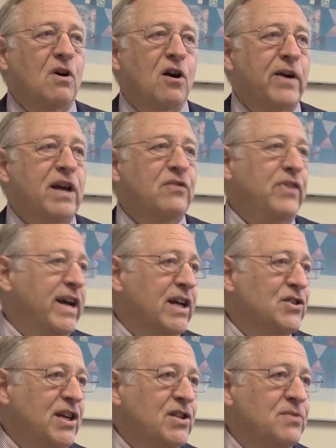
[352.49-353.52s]
RA
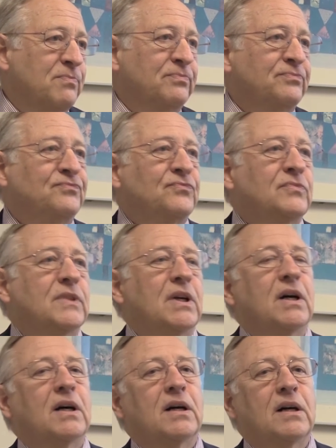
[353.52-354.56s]
vacancies,
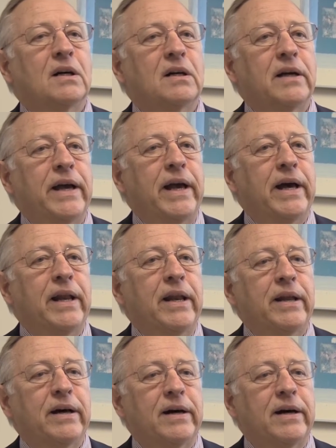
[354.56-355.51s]
and